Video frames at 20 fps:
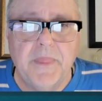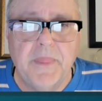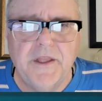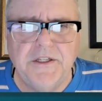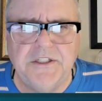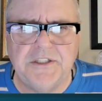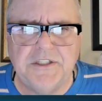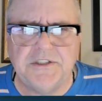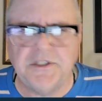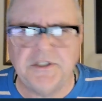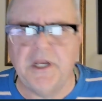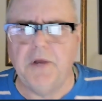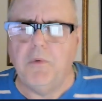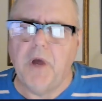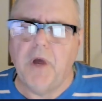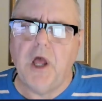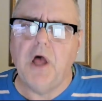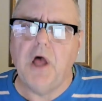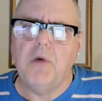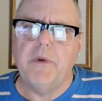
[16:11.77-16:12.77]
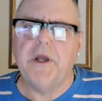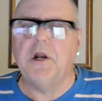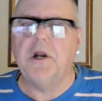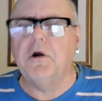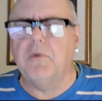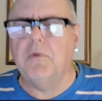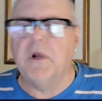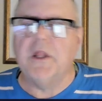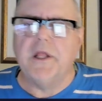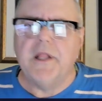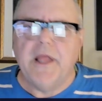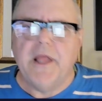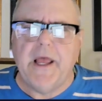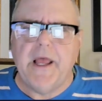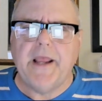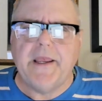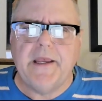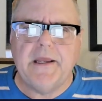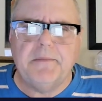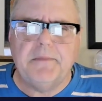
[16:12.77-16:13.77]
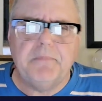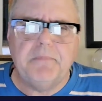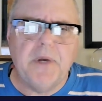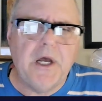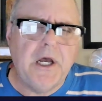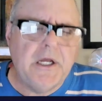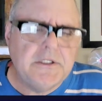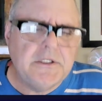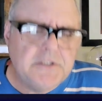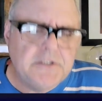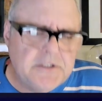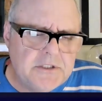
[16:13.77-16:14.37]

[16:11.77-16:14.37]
Just say, well, we don't really like it, but,